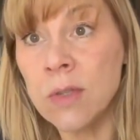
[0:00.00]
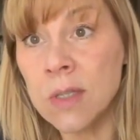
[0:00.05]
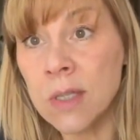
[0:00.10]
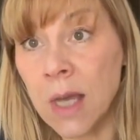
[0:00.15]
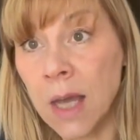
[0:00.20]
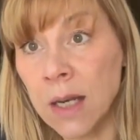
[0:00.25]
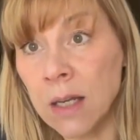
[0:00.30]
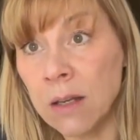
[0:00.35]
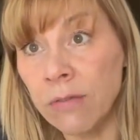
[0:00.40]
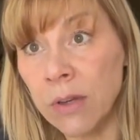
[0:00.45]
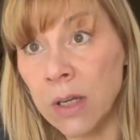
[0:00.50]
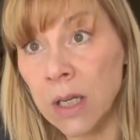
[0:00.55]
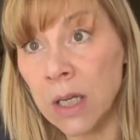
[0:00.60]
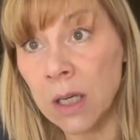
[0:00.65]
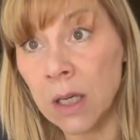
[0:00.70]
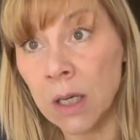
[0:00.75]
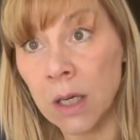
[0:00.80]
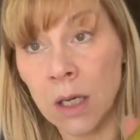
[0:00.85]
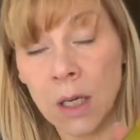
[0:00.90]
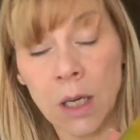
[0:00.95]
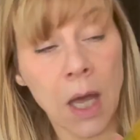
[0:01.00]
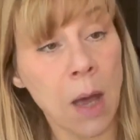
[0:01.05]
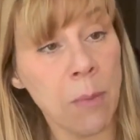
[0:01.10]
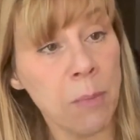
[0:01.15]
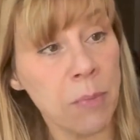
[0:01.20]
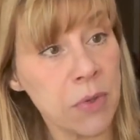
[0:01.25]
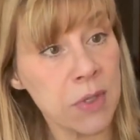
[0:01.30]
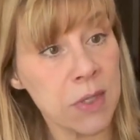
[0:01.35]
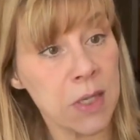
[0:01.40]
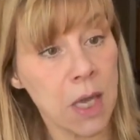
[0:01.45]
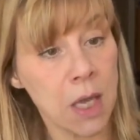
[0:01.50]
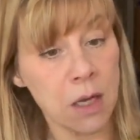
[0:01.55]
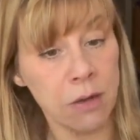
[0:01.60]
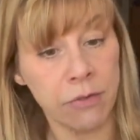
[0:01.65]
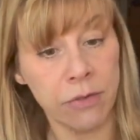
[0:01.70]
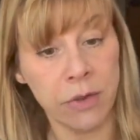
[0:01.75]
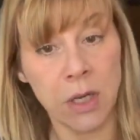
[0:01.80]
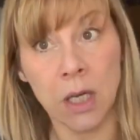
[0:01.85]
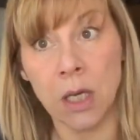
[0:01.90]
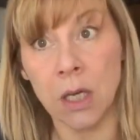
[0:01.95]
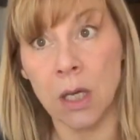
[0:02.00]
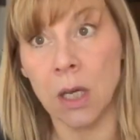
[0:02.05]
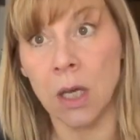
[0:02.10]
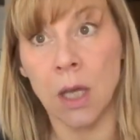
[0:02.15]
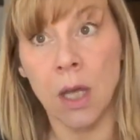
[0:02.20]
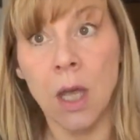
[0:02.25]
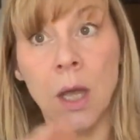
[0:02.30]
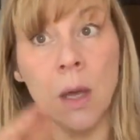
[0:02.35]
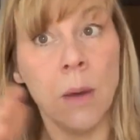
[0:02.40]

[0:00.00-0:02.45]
cider vinegar, apple cider vinegar.